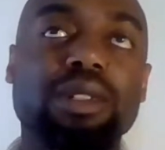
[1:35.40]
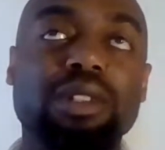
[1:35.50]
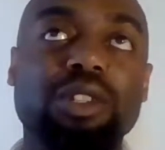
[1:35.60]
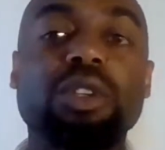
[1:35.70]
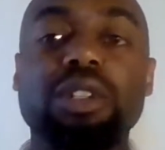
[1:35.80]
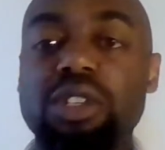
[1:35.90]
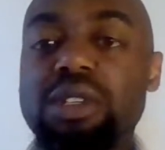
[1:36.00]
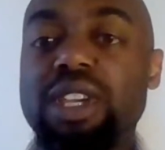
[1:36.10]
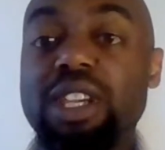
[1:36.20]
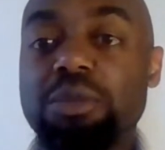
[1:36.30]
you can just
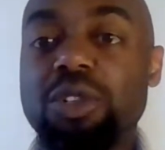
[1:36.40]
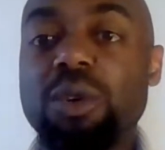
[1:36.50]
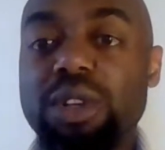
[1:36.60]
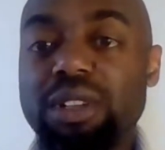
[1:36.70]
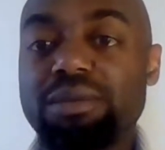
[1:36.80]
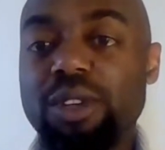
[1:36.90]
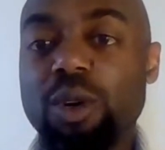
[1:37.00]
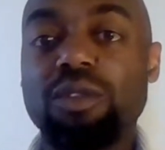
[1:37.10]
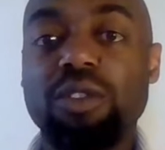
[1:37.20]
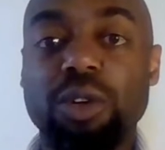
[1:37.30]
keep doing it
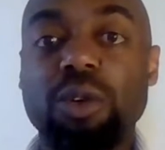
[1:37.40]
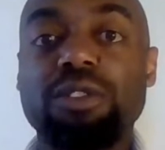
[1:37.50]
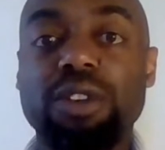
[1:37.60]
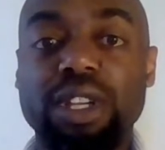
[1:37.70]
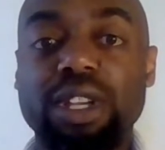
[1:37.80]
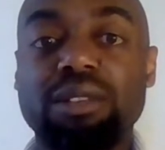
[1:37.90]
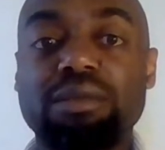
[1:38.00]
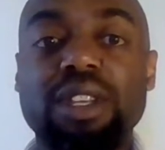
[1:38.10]
over and over again.